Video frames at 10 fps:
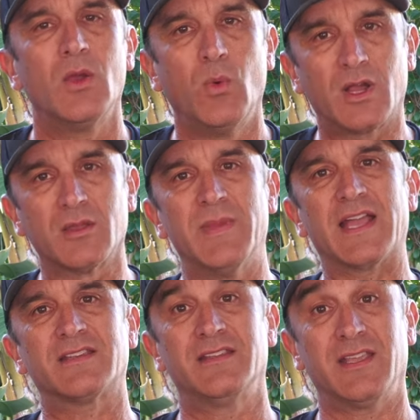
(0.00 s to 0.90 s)
Welcome
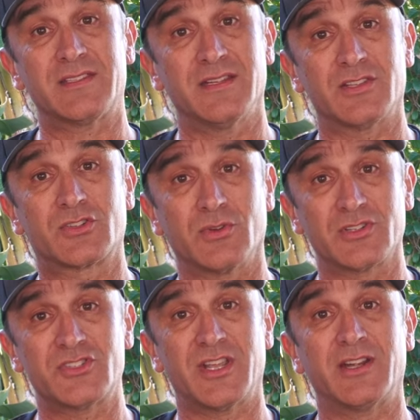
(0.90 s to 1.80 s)
back to the SNS
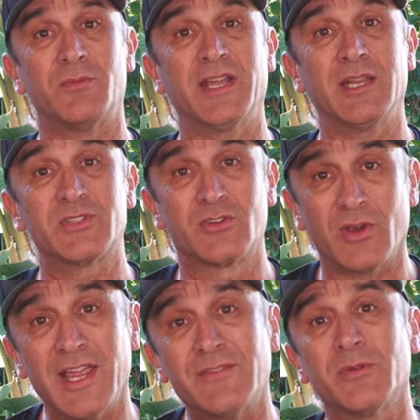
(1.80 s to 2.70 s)
Grills channel. My name is
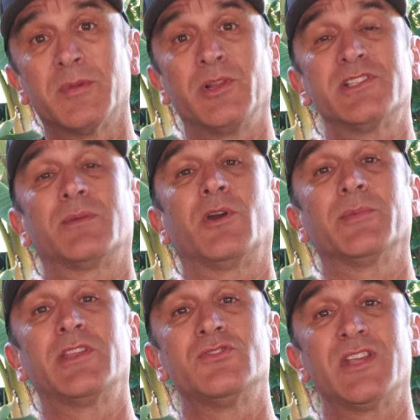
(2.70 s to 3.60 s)
Greg from the Ballistic
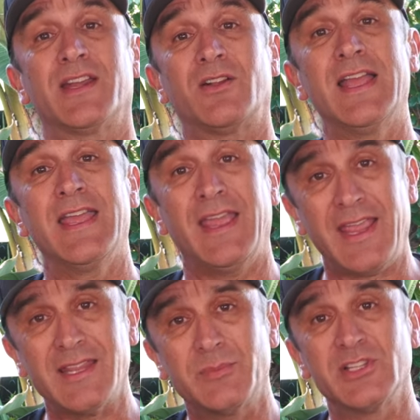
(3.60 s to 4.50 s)
BBQ channel
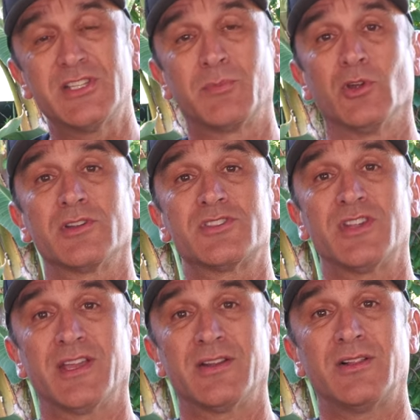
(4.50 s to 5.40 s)
and the Ballistic Burgers
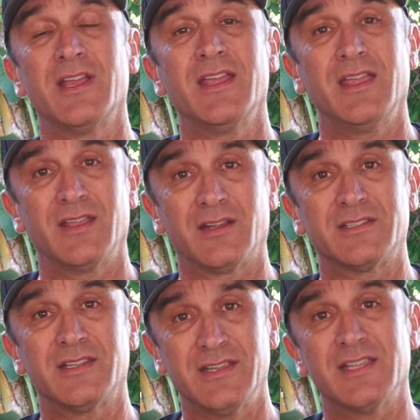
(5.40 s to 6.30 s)
channel. And
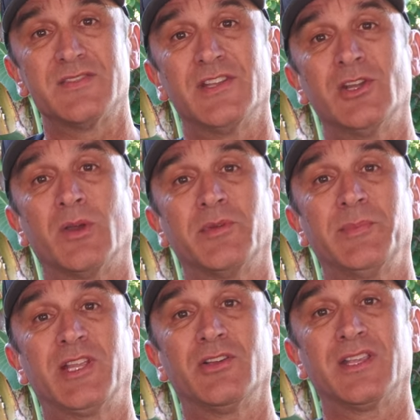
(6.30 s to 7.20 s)
on today's video, I'm going to
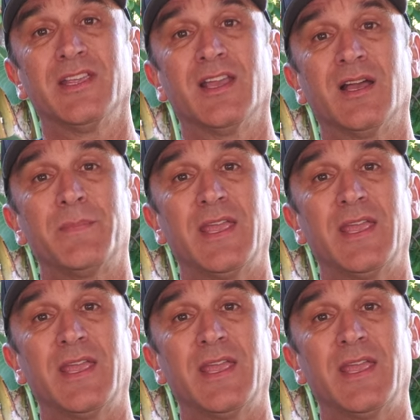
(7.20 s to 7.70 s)
be cooking up